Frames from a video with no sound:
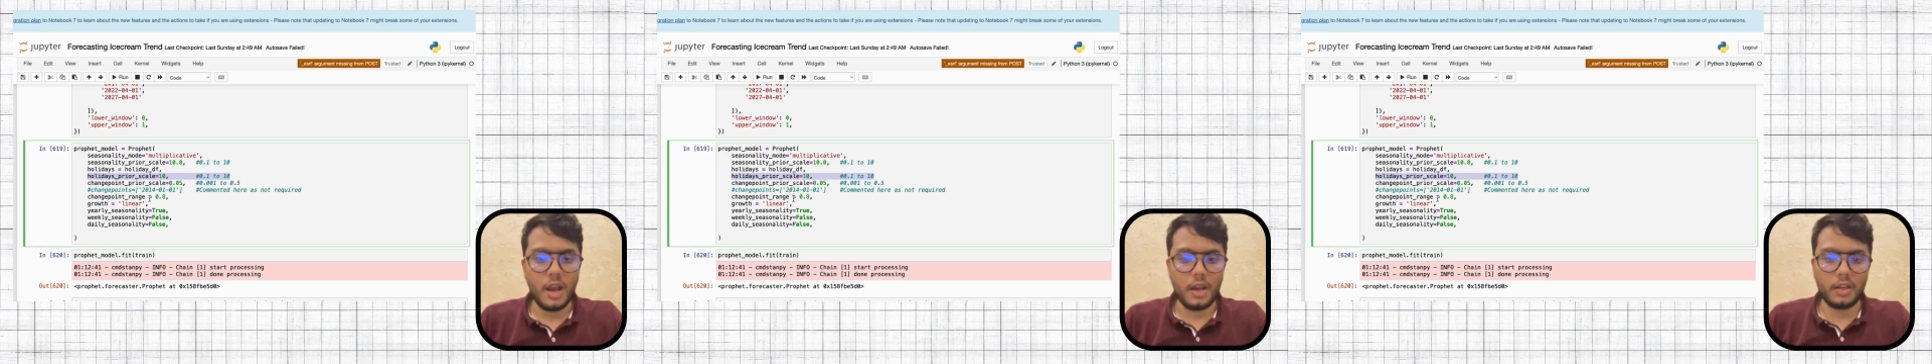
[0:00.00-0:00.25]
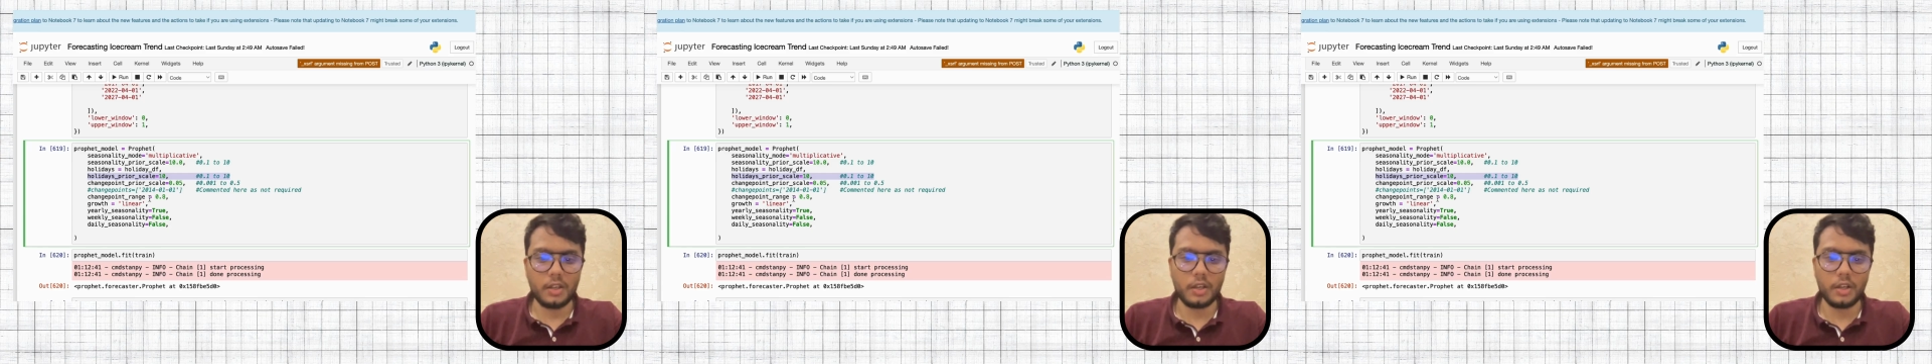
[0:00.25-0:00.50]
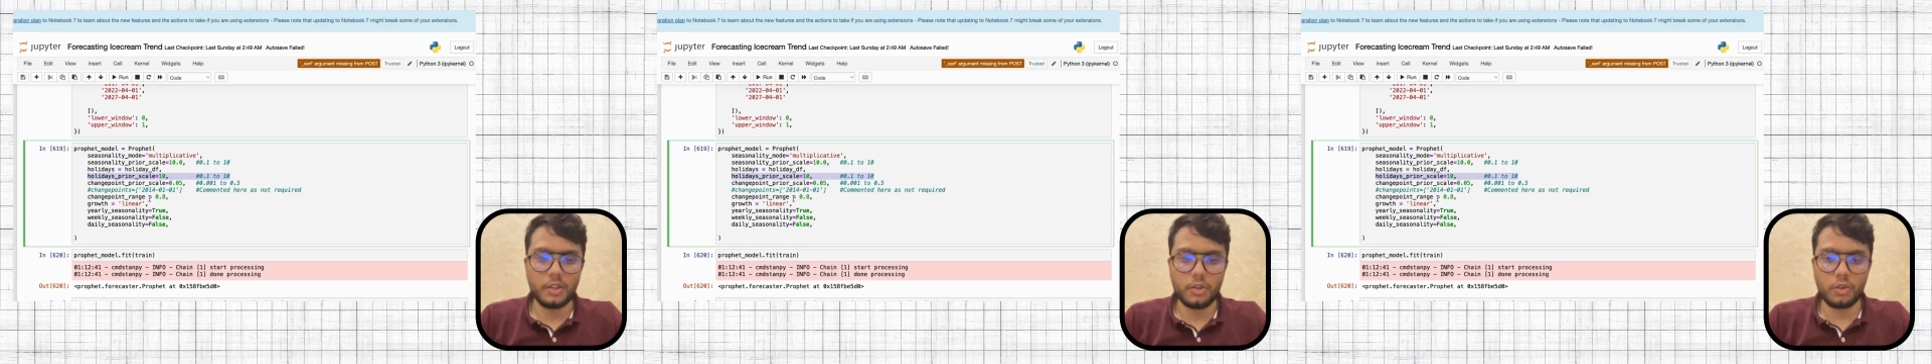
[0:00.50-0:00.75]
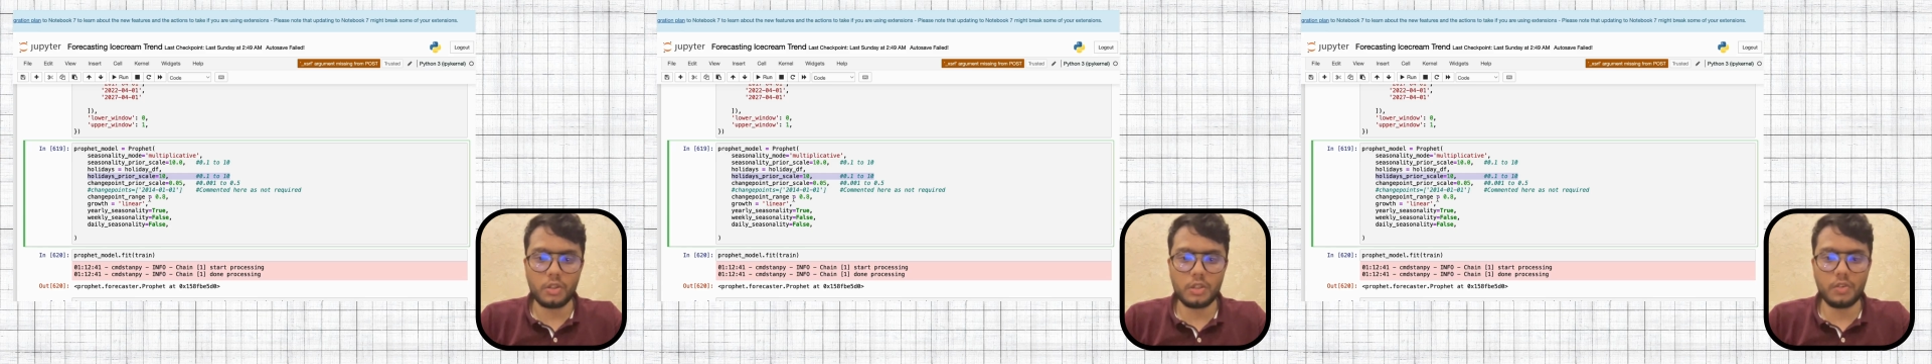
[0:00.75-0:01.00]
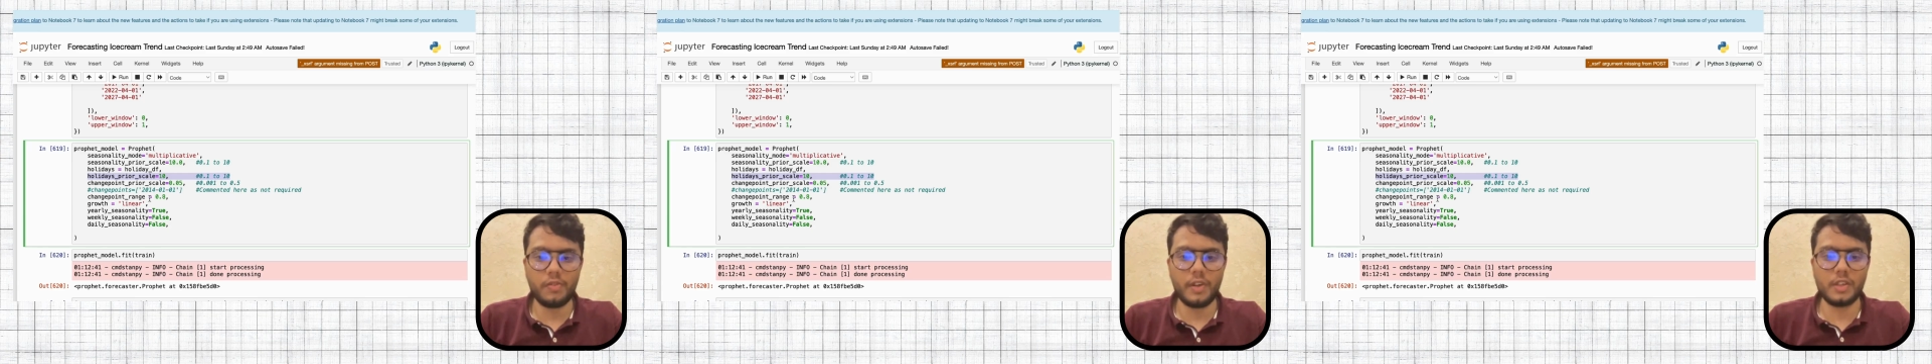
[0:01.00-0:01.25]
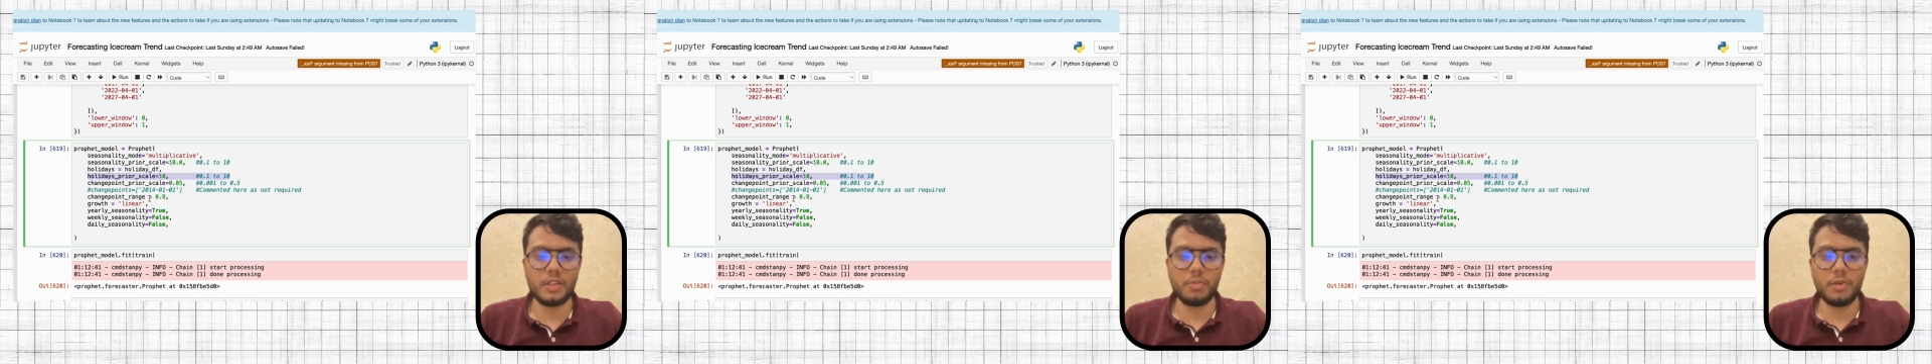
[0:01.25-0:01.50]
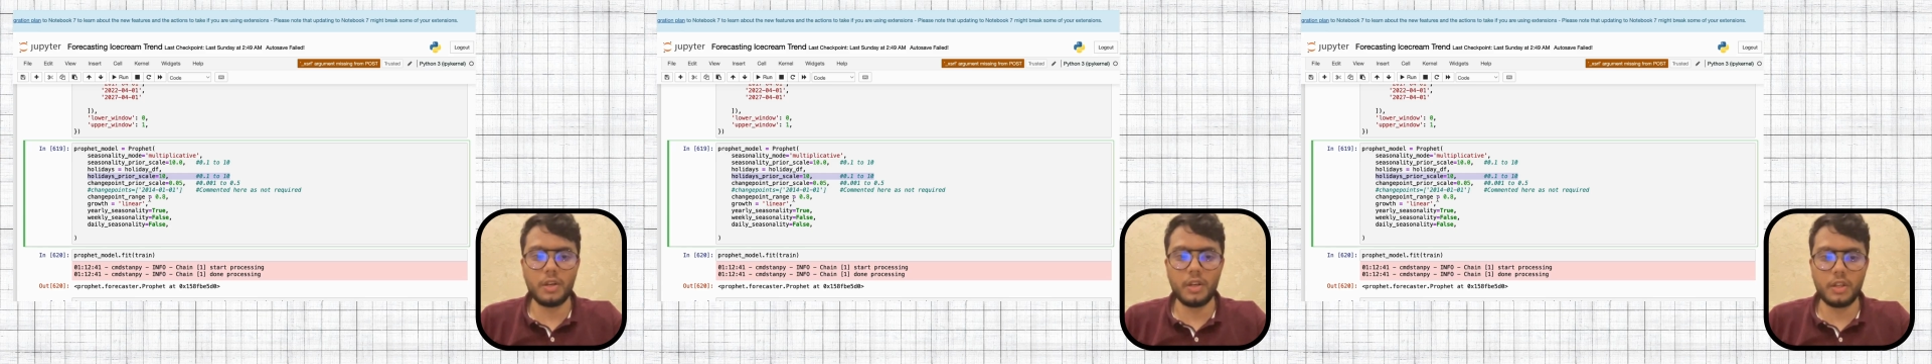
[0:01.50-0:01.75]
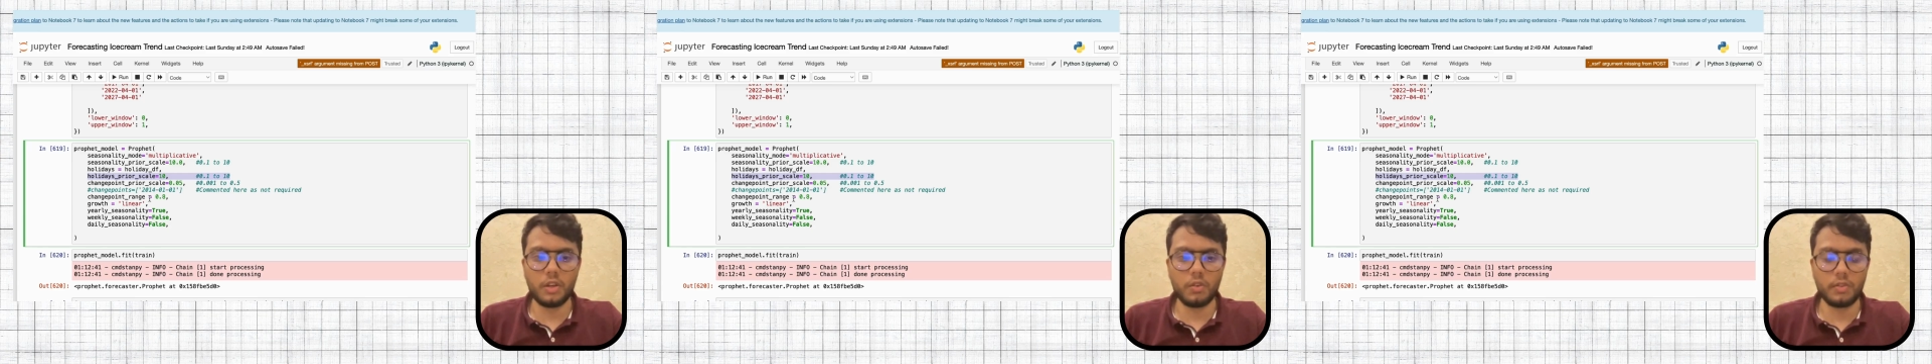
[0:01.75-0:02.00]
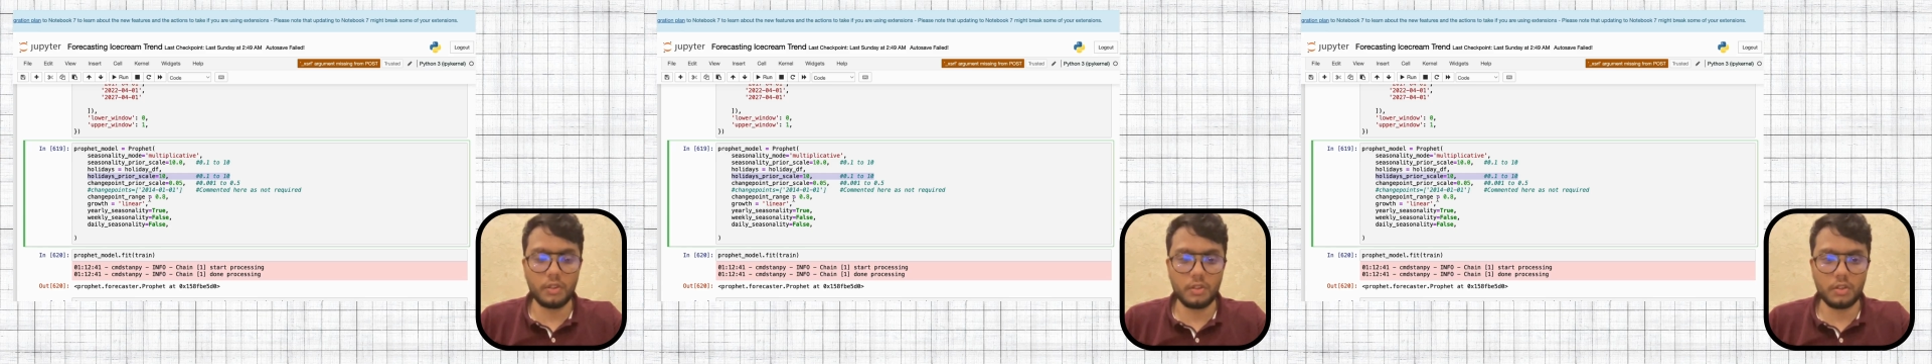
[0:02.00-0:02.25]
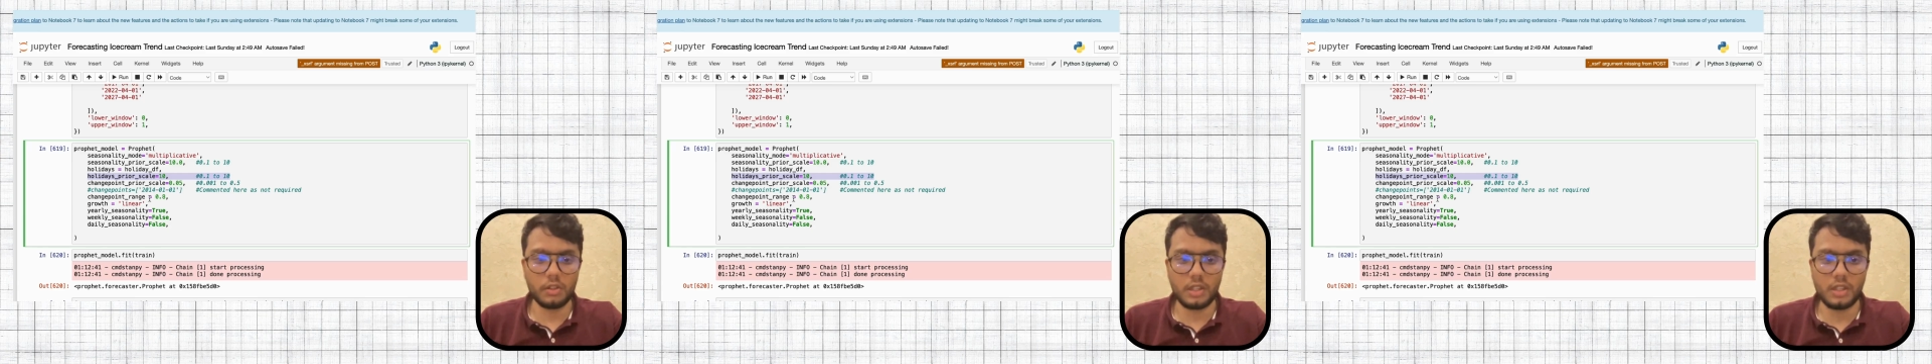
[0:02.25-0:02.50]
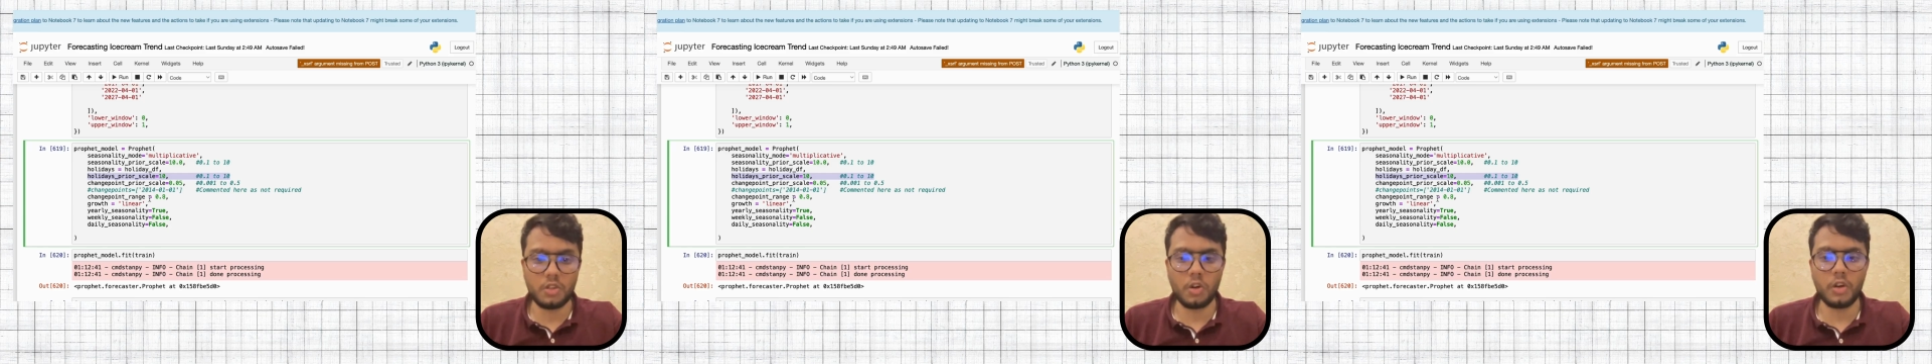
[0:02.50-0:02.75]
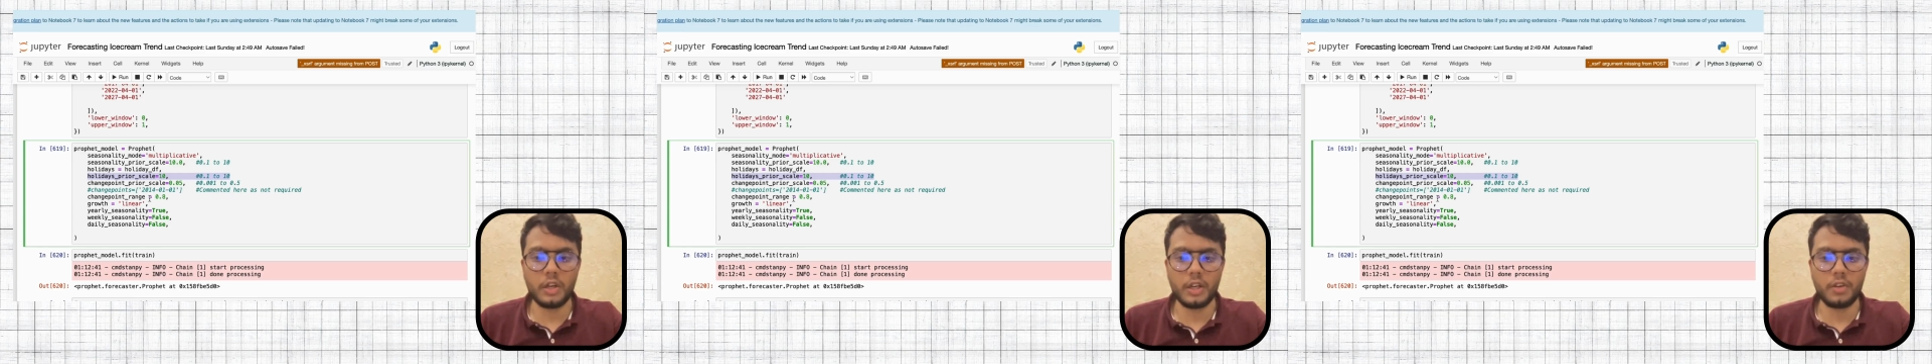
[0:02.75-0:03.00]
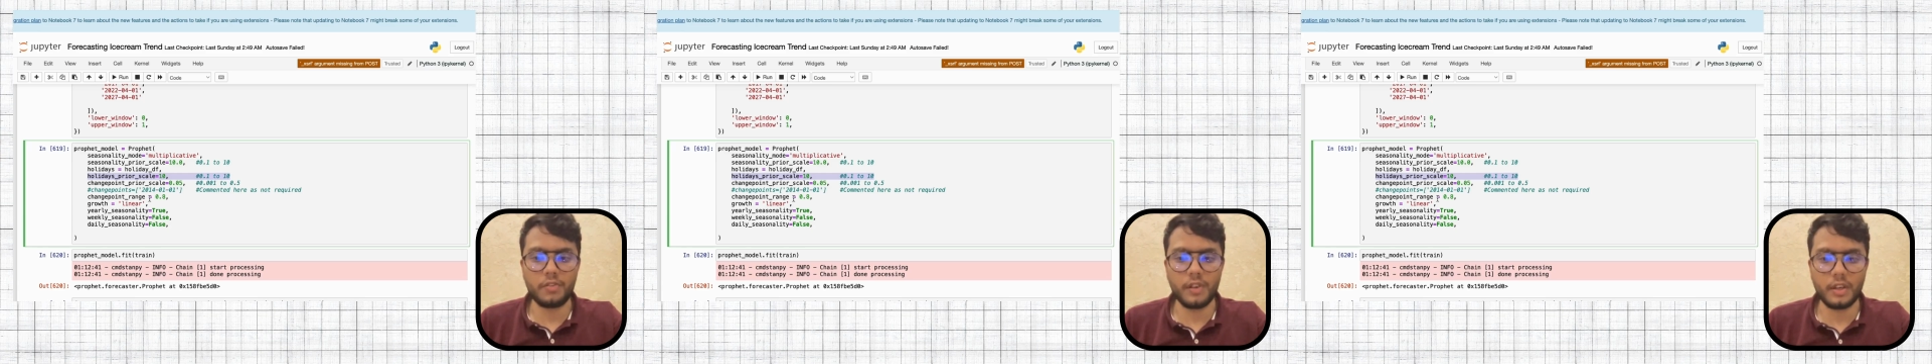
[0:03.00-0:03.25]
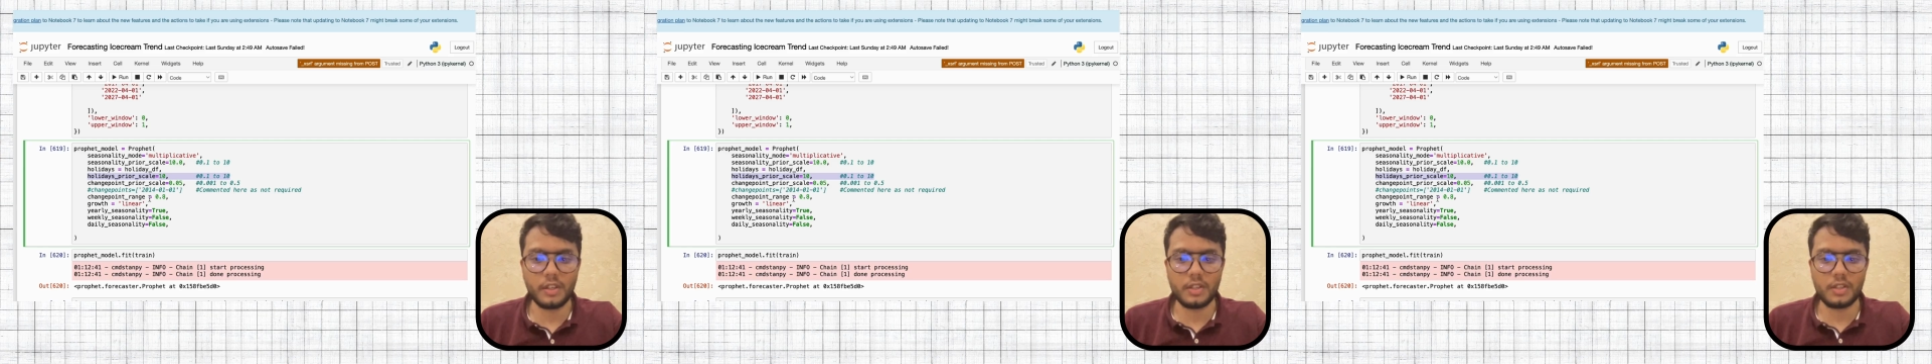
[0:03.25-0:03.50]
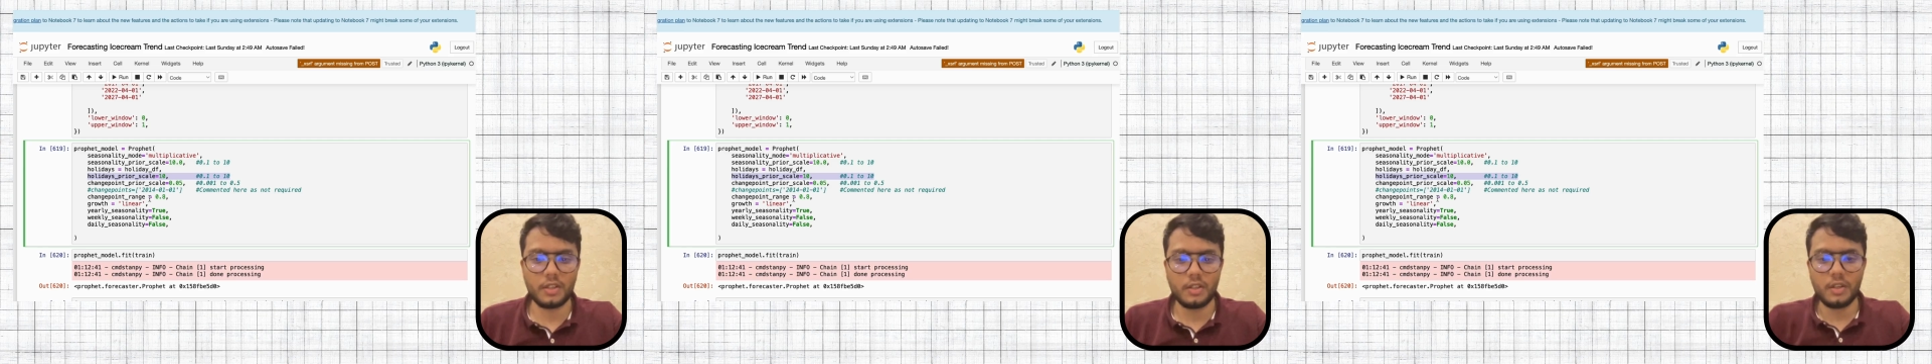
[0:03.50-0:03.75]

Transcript: and it controls the flexibility of these holiday effects.